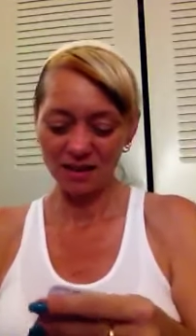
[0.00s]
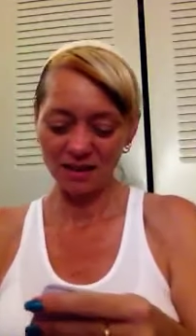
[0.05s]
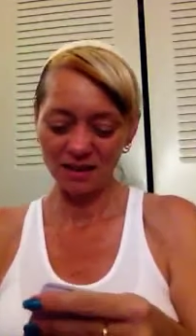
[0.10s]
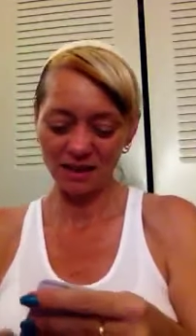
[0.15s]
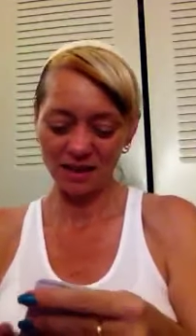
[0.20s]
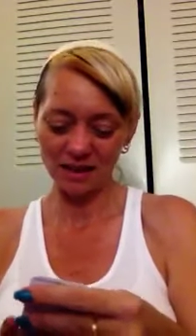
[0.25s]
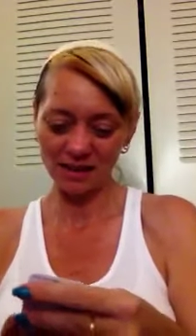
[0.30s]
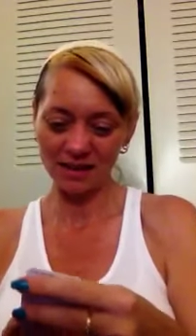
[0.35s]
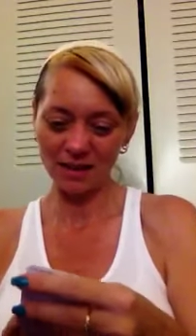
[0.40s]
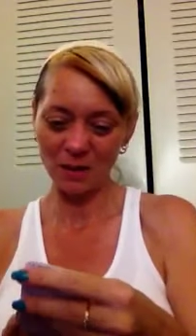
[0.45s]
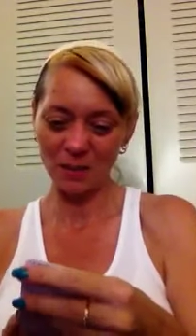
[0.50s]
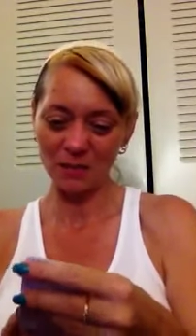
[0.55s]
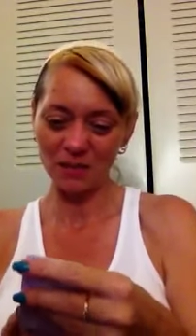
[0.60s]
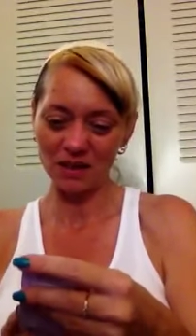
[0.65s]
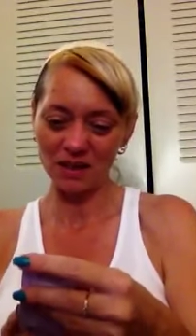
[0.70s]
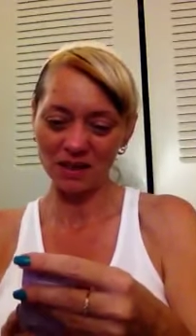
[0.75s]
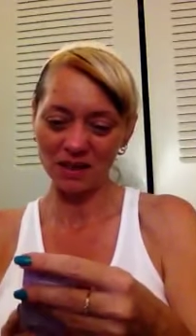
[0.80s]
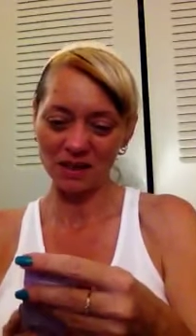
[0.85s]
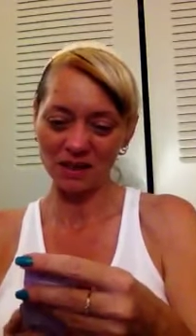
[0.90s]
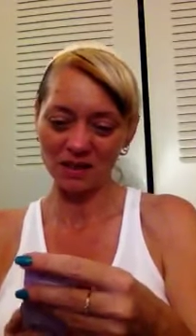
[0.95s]
Next up
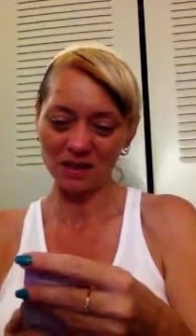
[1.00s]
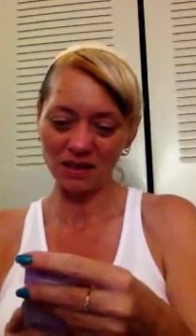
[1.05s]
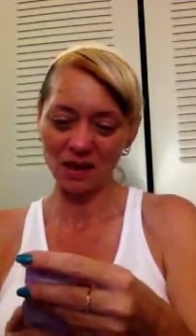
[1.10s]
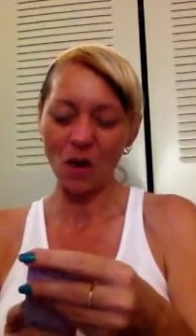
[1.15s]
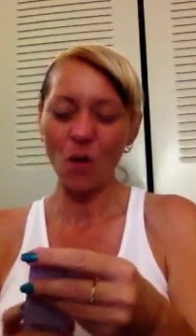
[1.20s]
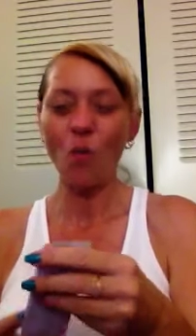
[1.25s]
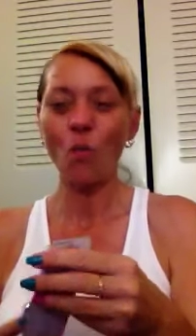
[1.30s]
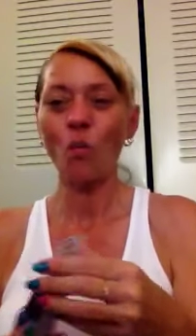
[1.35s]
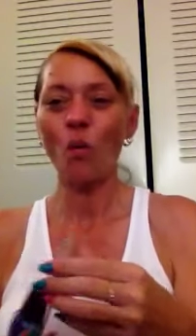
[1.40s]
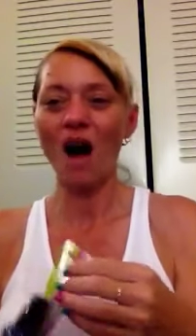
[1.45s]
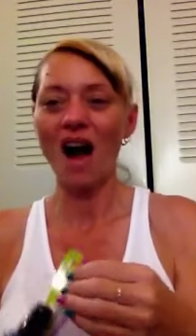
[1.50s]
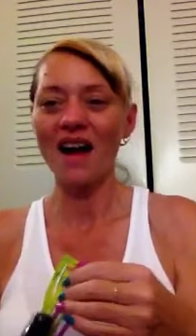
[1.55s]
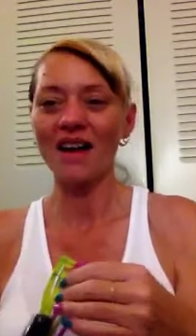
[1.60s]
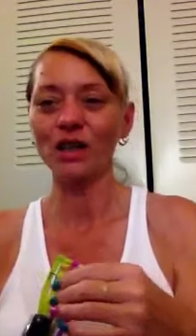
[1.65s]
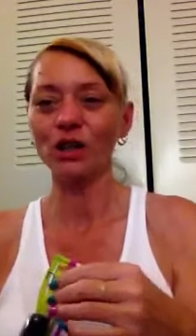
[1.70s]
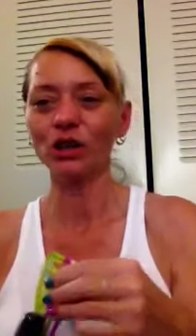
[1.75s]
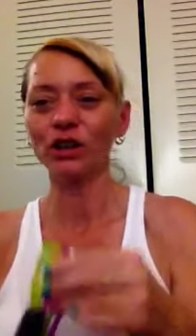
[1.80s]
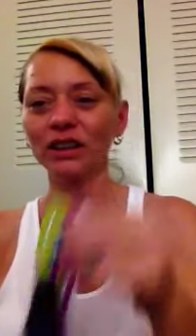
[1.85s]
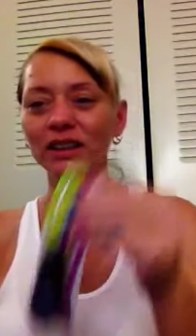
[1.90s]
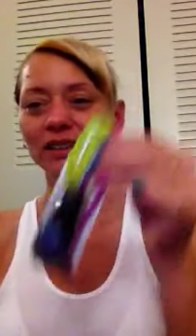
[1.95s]
is
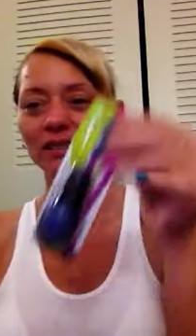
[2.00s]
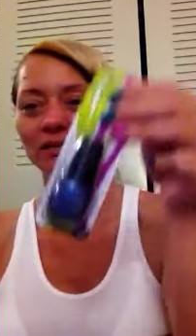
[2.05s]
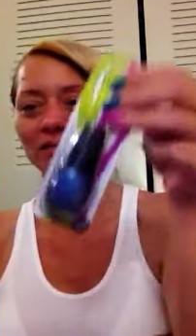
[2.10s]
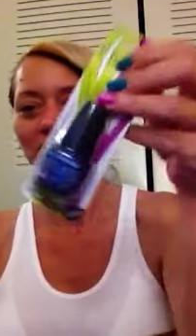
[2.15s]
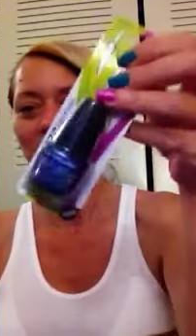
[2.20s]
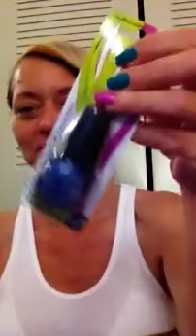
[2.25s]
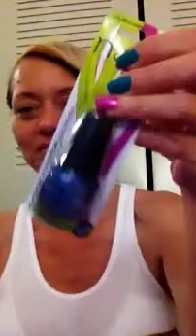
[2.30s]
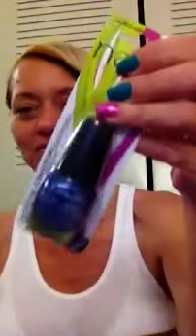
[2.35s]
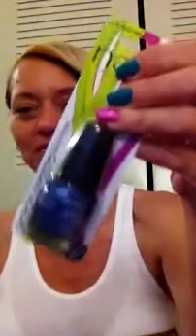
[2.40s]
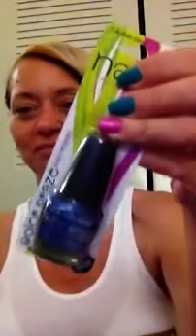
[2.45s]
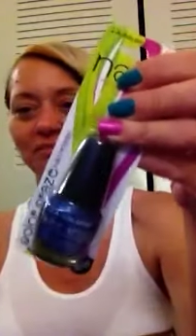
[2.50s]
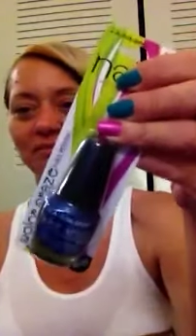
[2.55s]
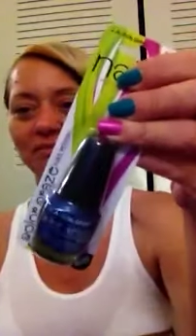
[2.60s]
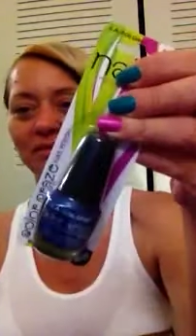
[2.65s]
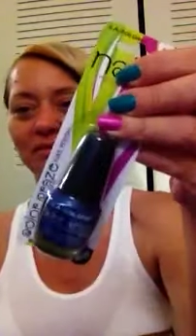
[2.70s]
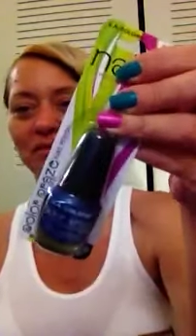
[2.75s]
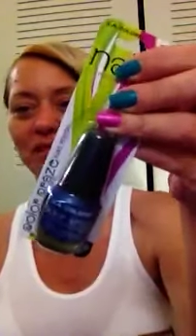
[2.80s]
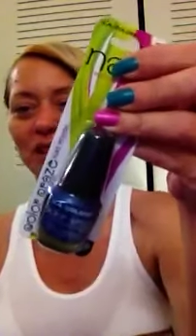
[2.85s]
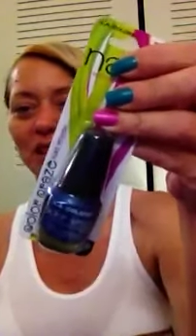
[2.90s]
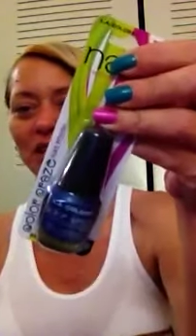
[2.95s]
Wired,
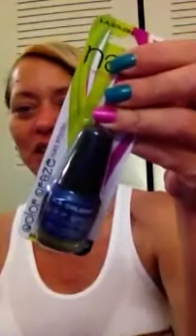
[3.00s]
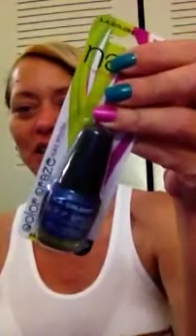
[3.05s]
very